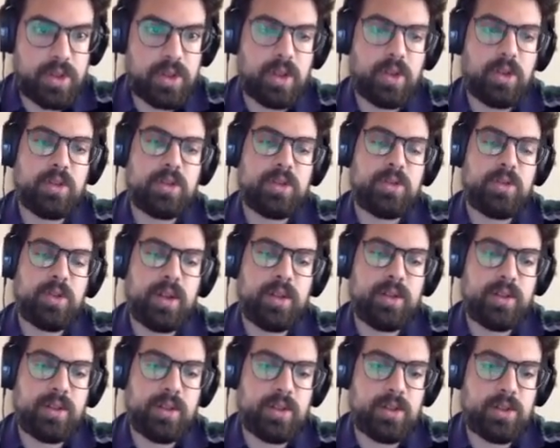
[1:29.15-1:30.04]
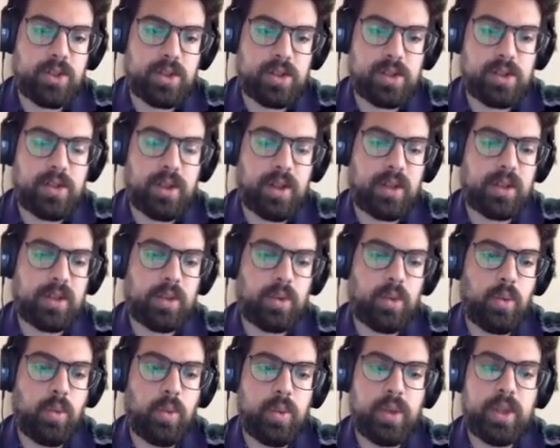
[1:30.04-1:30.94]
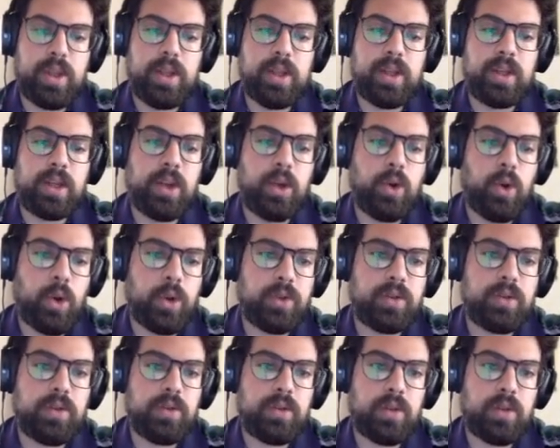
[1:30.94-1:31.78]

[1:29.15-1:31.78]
The constraint is just that we cannot,